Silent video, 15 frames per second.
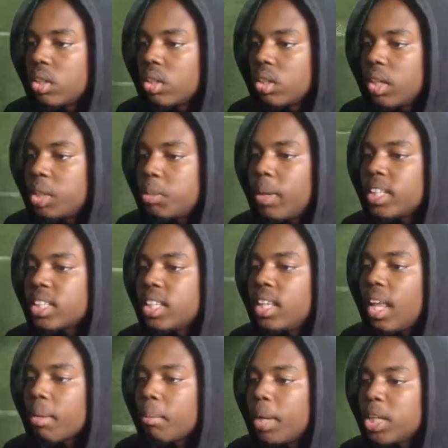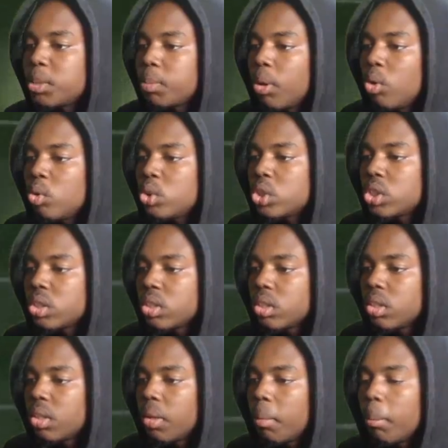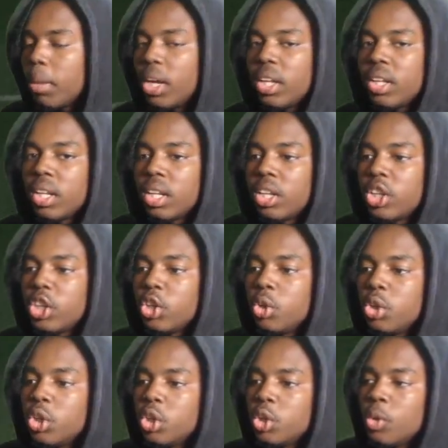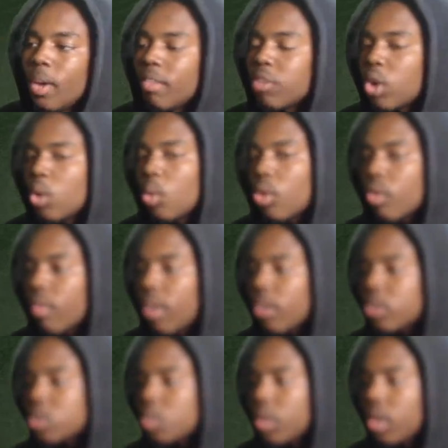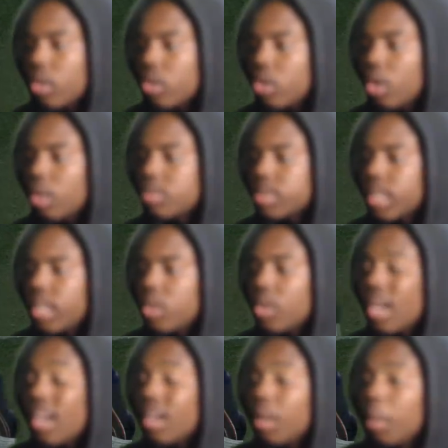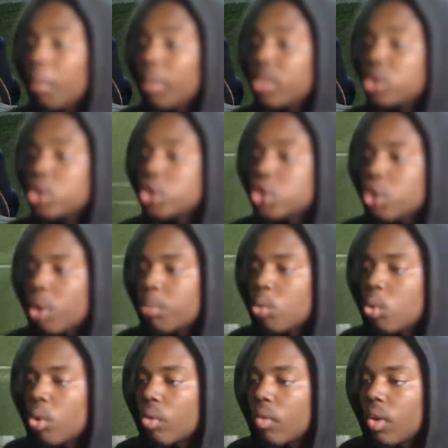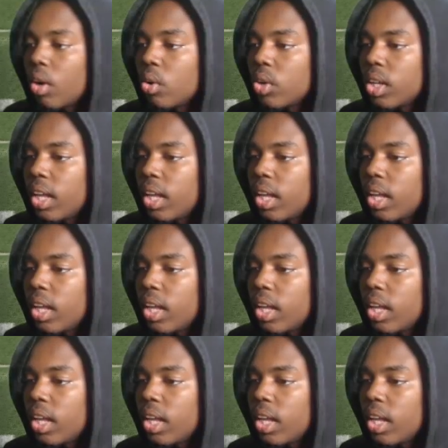It's basically like mesh post, but you have a corner route as well. You know what I'm saying? But it's a sharp corner route.